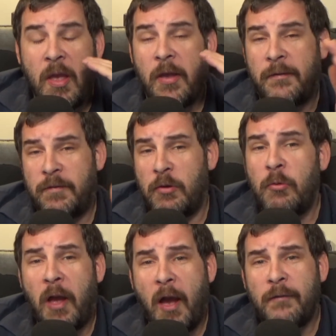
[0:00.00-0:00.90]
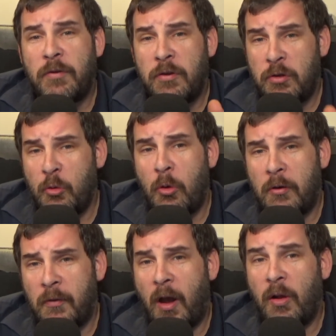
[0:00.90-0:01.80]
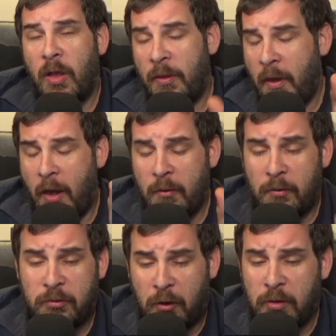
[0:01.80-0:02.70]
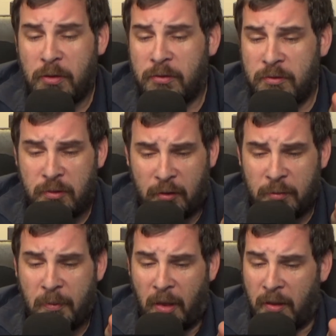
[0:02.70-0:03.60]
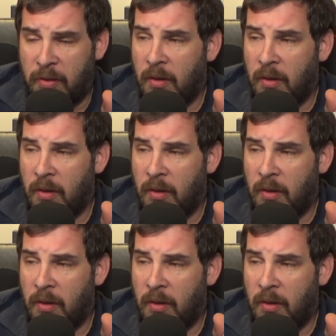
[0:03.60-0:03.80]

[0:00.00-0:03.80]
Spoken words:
If you have the URL, and I'm gonna show you this in just a minute.